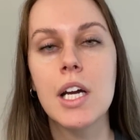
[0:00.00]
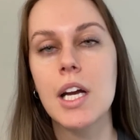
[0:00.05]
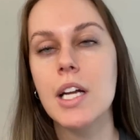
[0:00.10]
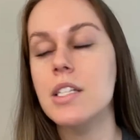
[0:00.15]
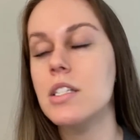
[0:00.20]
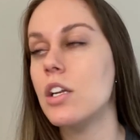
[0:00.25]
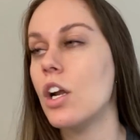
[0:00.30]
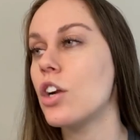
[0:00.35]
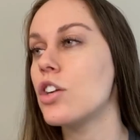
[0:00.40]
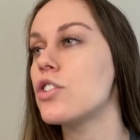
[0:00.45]

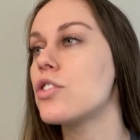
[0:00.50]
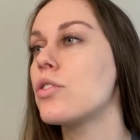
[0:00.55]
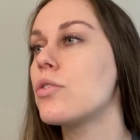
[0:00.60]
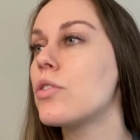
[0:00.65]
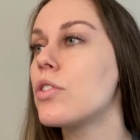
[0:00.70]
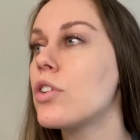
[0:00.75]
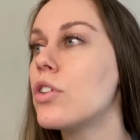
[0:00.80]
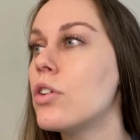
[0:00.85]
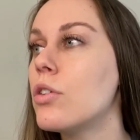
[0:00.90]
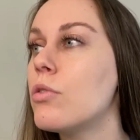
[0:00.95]
It's not
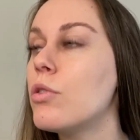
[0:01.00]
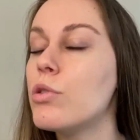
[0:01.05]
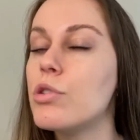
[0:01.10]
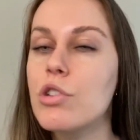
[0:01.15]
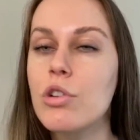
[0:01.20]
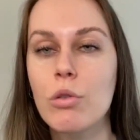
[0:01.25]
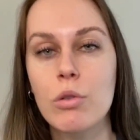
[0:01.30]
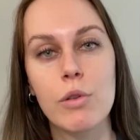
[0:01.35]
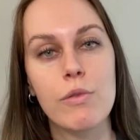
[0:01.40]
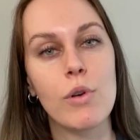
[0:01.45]
true. You
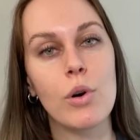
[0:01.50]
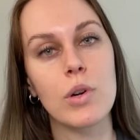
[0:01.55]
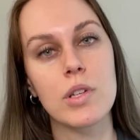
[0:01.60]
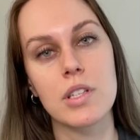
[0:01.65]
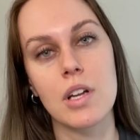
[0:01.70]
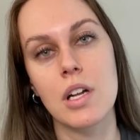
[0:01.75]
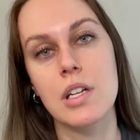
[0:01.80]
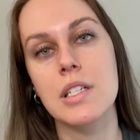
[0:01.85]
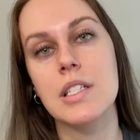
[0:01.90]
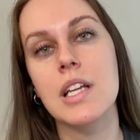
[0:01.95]
should only focus
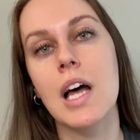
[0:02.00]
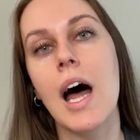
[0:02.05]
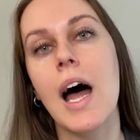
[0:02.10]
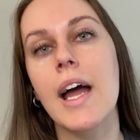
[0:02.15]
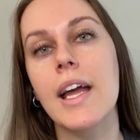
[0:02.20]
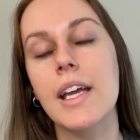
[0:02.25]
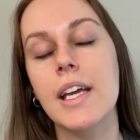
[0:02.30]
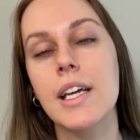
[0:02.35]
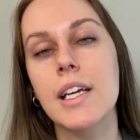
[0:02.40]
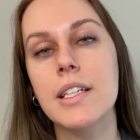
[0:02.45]
on
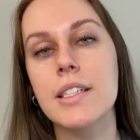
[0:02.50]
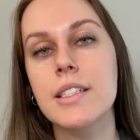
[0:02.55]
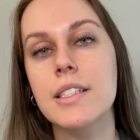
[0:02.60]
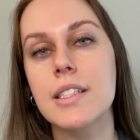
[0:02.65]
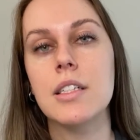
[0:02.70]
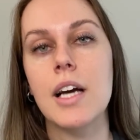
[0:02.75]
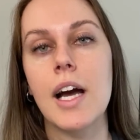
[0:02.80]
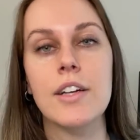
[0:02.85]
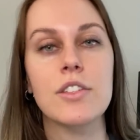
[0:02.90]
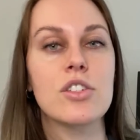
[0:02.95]

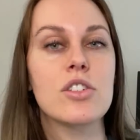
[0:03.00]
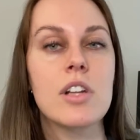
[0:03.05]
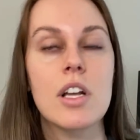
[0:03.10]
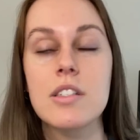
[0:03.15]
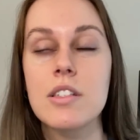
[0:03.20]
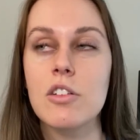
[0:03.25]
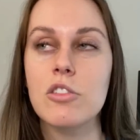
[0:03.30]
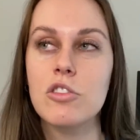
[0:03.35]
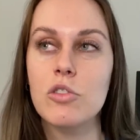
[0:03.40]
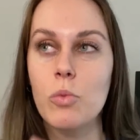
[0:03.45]
diet.
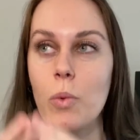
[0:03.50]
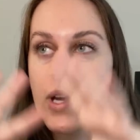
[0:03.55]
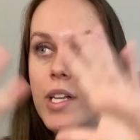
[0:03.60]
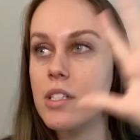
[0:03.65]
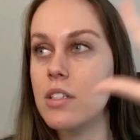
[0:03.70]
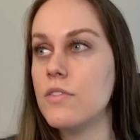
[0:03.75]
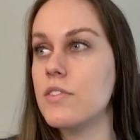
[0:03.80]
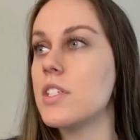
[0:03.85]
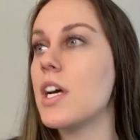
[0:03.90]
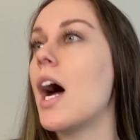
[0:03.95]
Exercise is a
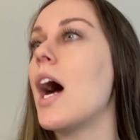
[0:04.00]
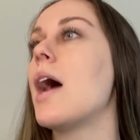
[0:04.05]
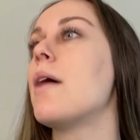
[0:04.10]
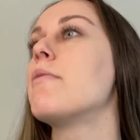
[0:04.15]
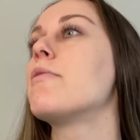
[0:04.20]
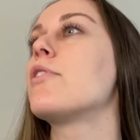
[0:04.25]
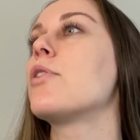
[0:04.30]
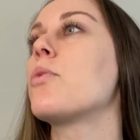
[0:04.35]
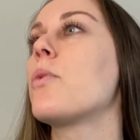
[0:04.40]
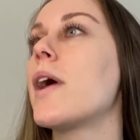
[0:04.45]
waste of
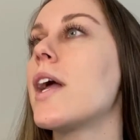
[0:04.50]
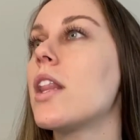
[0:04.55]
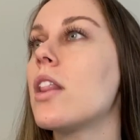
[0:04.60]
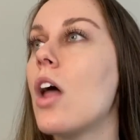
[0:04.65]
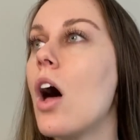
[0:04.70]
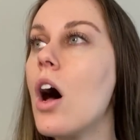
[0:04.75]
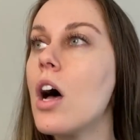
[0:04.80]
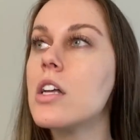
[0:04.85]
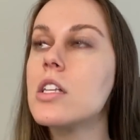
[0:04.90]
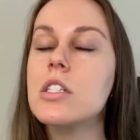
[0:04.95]
time for weight
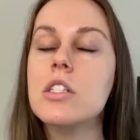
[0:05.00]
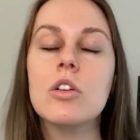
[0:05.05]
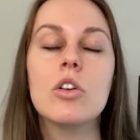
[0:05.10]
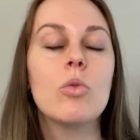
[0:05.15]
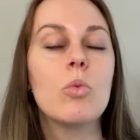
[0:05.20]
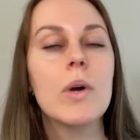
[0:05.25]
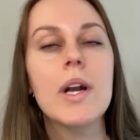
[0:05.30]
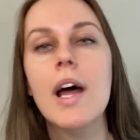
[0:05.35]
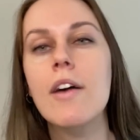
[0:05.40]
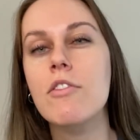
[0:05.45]
loss.
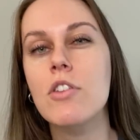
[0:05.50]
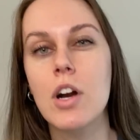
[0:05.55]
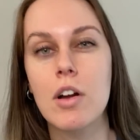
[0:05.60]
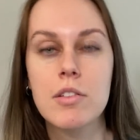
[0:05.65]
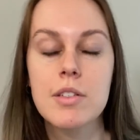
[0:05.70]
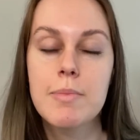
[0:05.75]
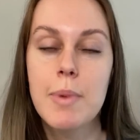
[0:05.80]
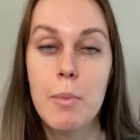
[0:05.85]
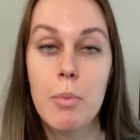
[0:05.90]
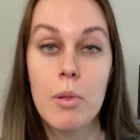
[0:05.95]
Whatever
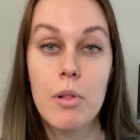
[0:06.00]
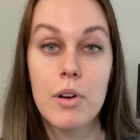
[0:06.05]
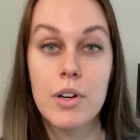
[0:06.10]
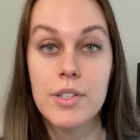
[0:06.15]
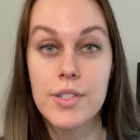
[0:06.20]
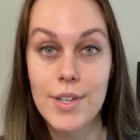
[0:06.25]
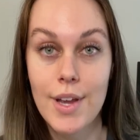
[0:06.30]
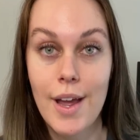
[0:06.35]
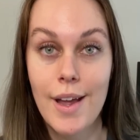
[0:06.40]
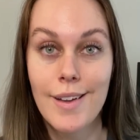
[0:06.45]
else people are
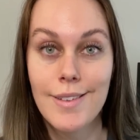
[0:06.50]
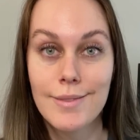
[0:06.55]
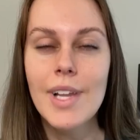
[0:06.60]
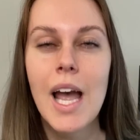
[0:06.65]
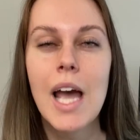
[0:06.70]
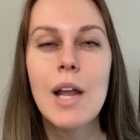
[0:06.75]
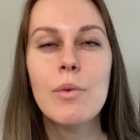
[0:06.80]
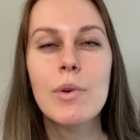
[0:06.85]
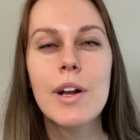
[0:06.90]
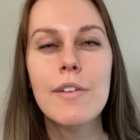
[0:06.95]
saying.
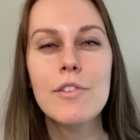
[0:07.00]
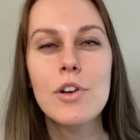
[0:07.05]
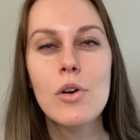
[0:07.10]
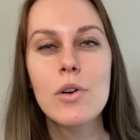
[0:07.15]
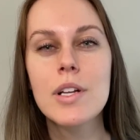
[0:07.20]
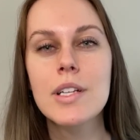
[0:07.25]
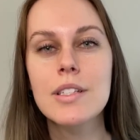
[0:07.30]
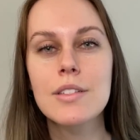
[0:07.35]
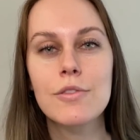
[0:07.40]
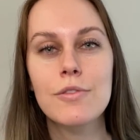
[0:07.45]
And what I've
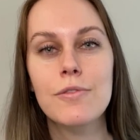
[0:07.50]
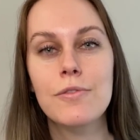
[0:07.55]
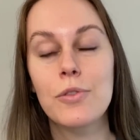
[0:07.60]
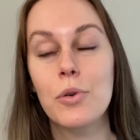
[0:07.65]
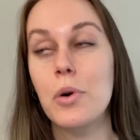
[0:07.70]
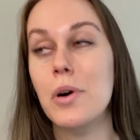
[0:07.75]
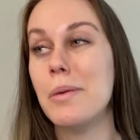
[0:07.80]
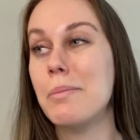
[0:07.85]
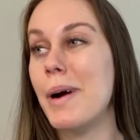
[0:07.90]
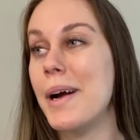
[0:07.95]
noticed
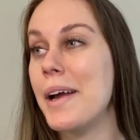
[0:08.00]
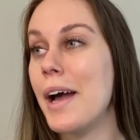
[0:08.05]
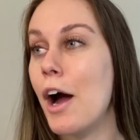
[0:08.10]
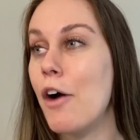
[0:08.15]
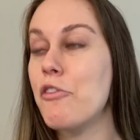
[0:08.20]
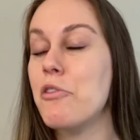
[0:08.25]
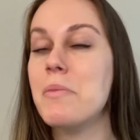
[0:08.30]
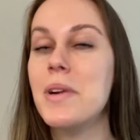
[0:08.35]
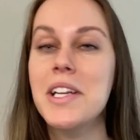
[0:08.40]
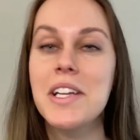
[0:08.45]
for my
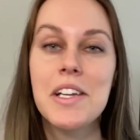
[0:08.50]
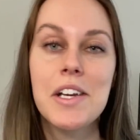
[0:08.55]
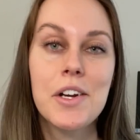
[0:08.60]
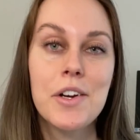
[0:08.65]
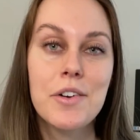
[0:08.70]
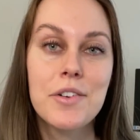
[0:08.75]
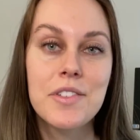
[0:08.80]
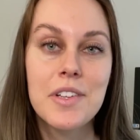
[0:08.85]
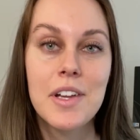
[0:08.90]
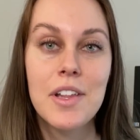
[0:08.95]
however many
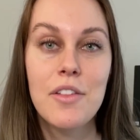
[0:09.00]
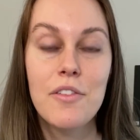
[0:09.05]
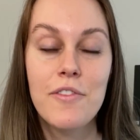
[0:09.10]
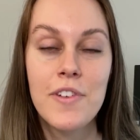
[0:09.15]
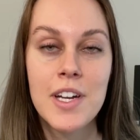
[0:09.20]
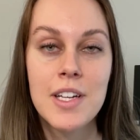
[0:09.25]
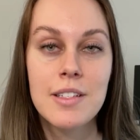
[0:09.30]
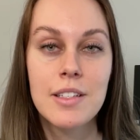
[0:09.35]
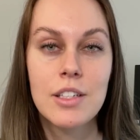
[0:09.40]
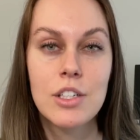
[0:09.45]
years in the
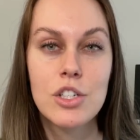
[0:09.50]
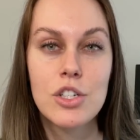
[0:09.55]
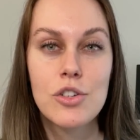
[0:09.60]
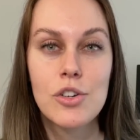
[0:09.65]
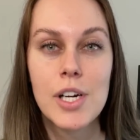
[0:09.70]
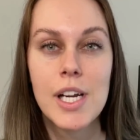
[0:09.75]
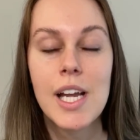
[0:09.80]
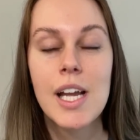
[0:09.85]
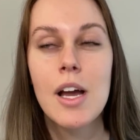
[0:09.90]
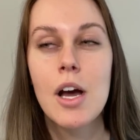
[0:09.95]
fitness
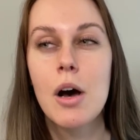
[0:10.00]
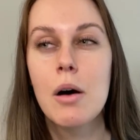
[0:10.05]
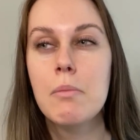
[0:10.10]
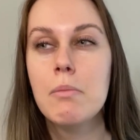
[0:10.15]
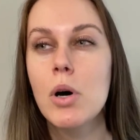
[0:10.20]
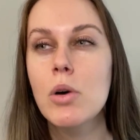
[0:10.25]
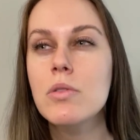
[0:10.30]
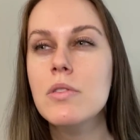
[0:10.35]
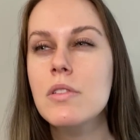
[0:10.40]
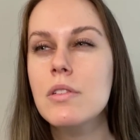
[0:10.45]
industry,
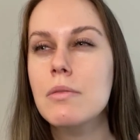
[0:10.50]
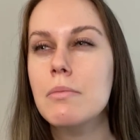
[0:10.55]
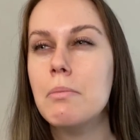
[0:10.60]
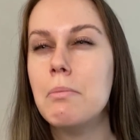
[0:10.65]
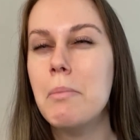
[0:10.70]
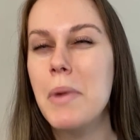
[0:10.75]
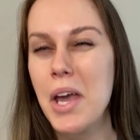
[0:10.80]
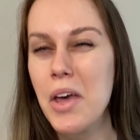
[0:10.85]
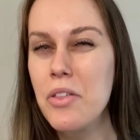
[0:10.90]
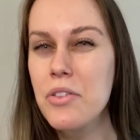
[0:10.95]
most
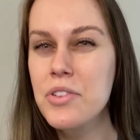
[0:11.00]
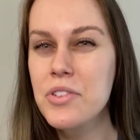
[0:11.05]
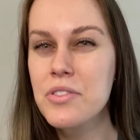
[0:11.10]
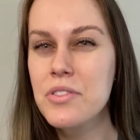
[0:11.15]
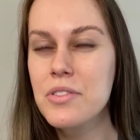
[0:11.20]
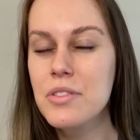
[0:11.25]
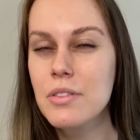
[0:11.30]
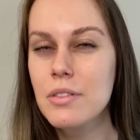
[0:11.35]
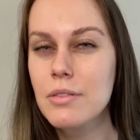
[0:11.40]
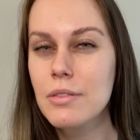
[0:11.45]

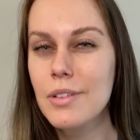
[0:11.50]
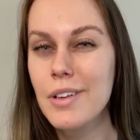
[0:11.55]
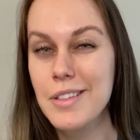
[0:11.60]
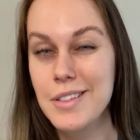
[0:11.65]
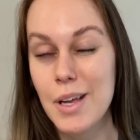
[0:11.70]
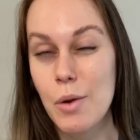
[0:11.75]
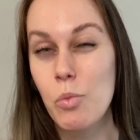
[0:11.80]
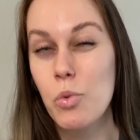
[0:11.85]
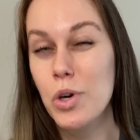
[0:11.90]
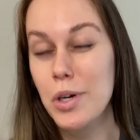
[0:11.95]
myths, because
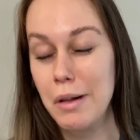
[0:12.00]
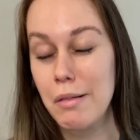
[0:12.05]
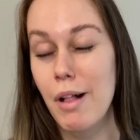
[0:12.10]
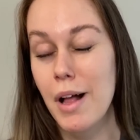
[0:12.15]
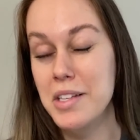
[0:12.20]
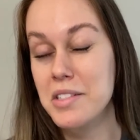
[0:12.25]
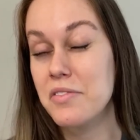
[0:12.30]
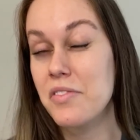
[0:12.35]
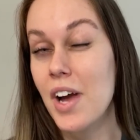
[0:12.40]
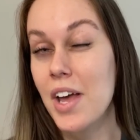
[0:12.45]
I would
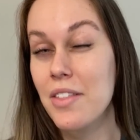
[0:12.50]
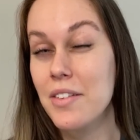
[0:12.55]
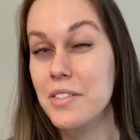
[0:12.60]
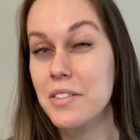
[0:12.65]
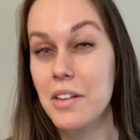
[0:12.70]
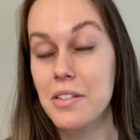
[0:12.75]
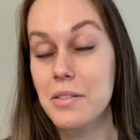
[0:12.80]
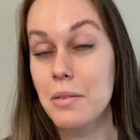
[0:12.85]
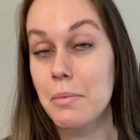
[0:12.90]
classify this as a